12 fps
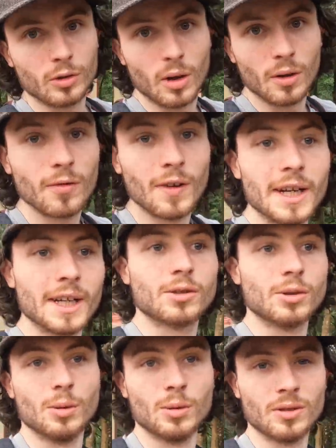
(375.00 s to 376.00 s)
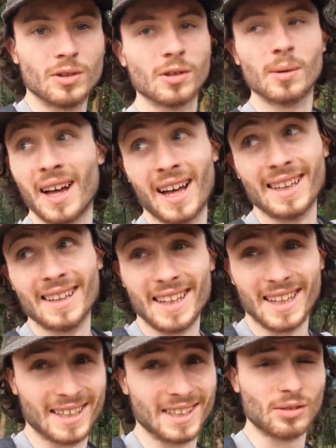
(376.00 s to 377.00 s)
got to our first ruins, and
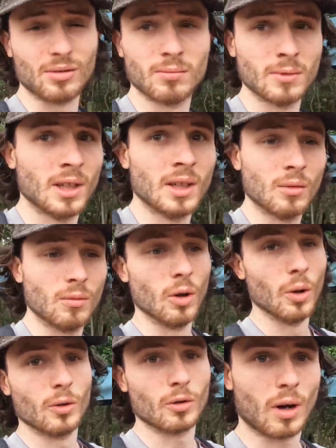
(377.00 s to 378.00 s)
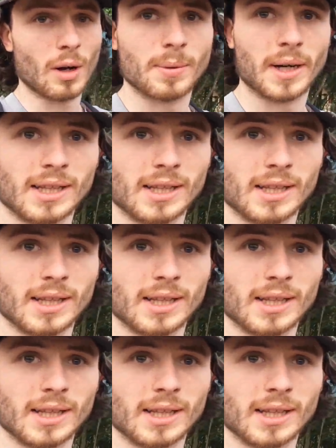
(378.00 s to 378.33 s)
it is ruined quite